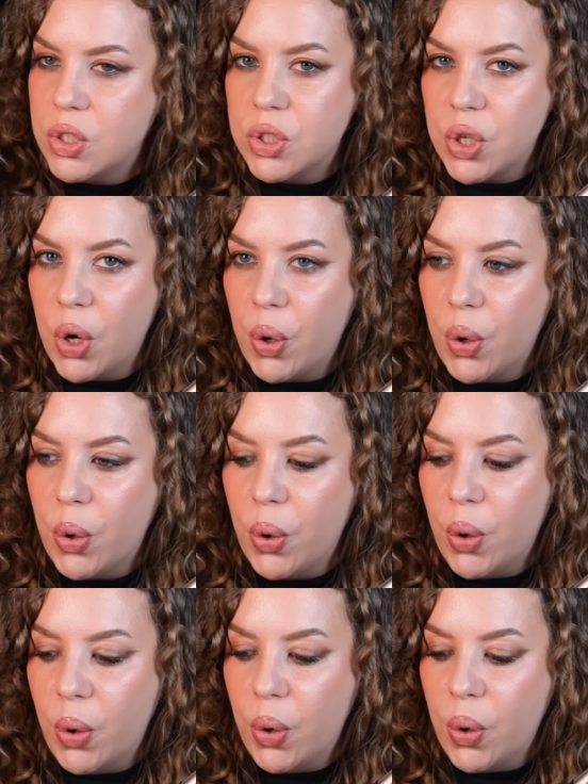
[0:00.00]

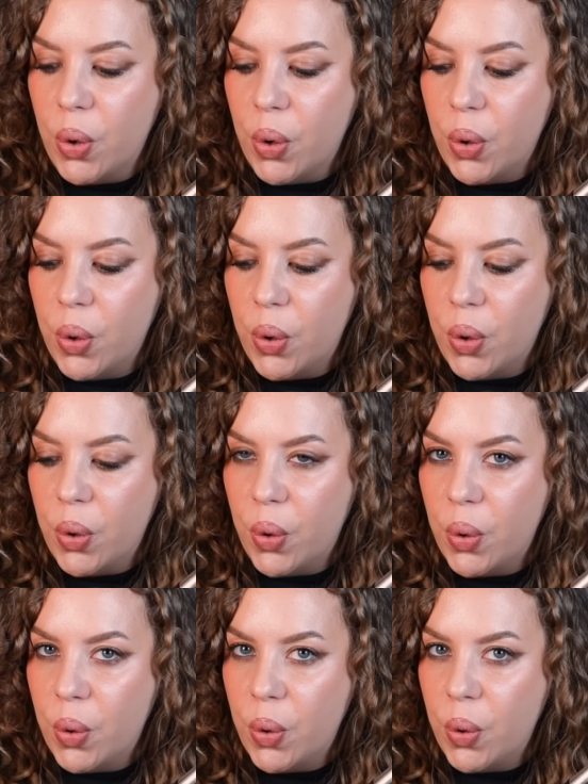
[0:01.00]

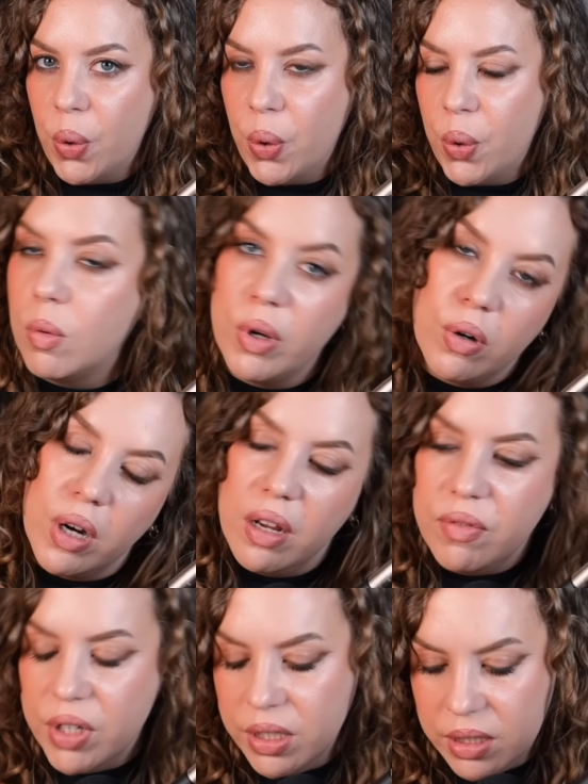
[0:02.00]
So we don't
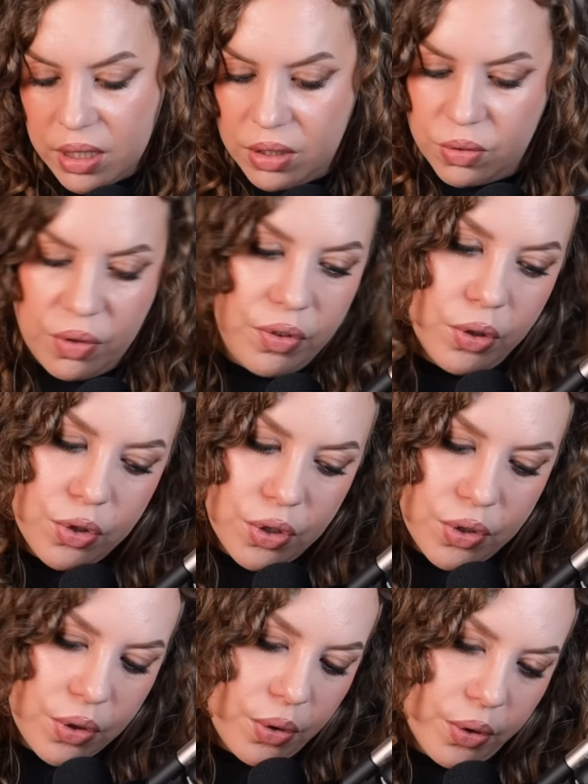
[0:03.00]
have Dance Dance
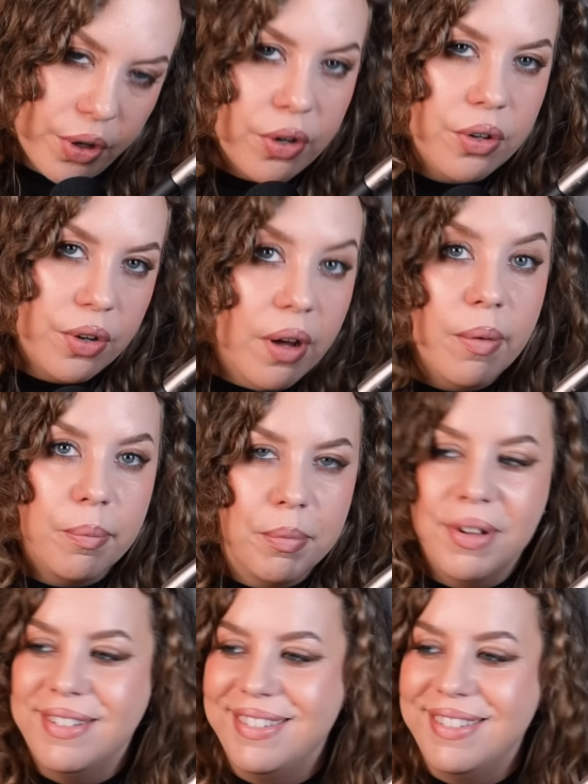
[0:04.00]
Revolution, so you're dumb.